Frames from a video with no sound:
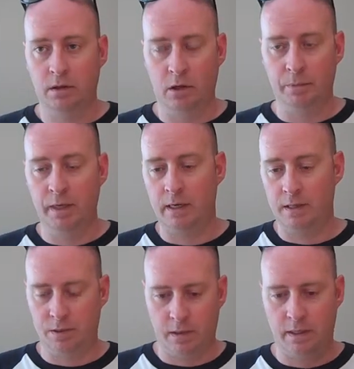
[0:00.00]
albeit
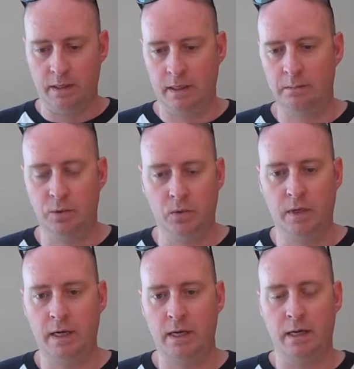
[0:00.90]
I saw it on
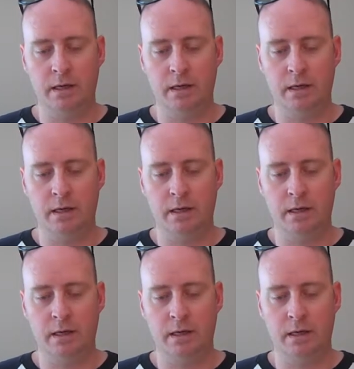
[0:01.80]
bootleg,